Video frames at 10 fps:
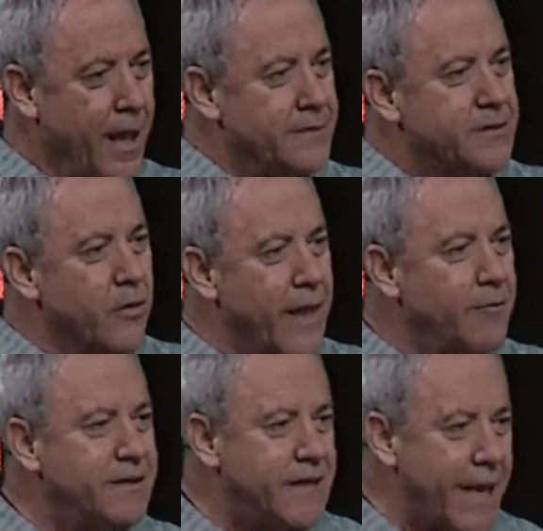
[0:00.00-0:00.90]
And so they
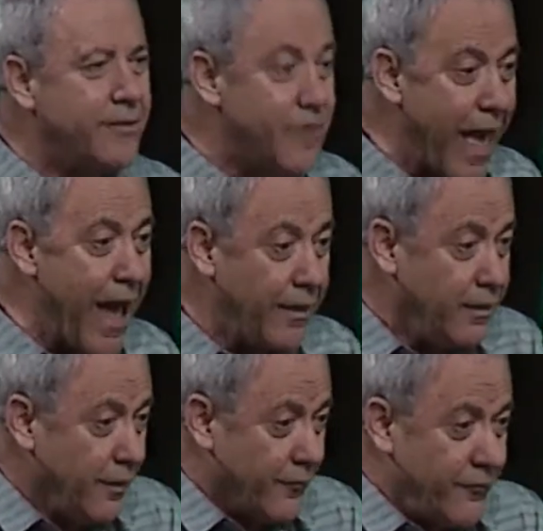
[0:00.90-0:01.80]
would take that
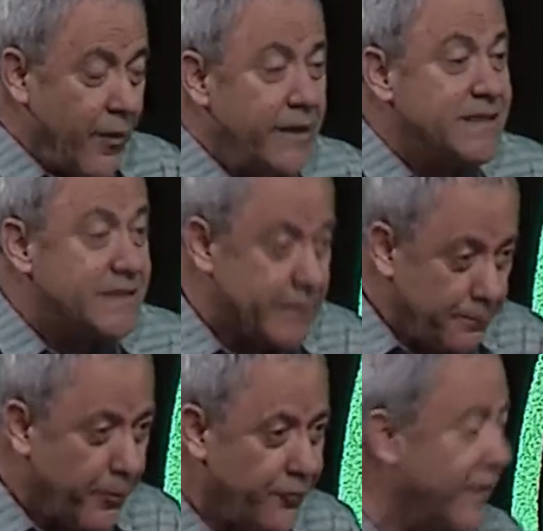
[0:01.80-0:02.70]
very
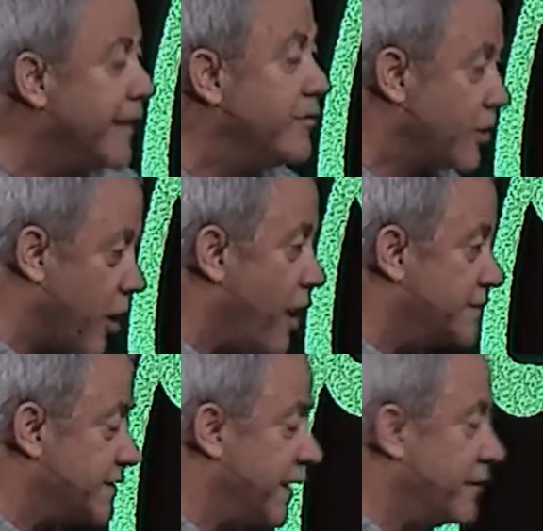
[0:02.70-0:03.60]
simple thing that
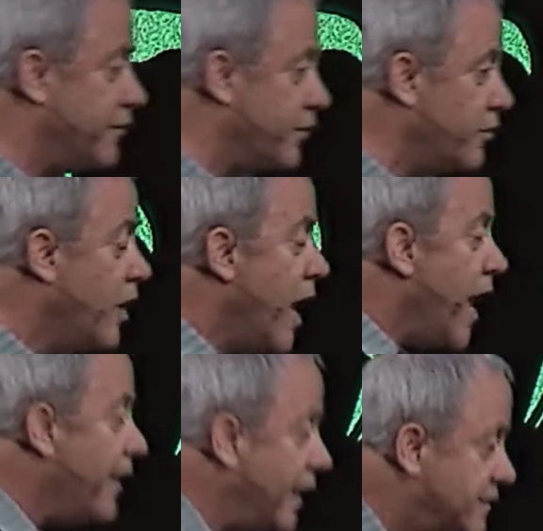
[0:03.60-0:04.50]
God said to do.
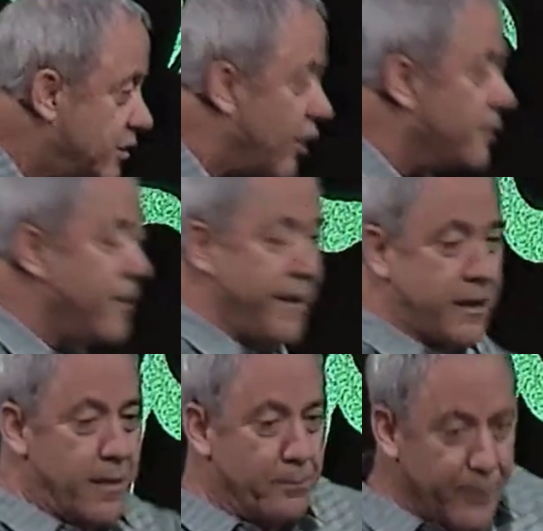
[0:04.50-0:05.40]
And they started
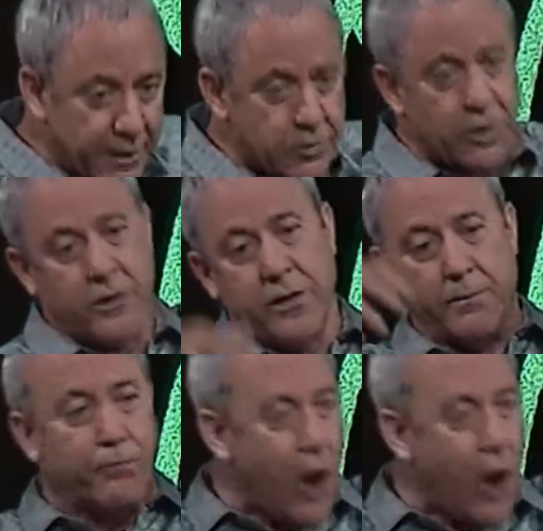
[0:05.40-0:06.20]
making them bigger and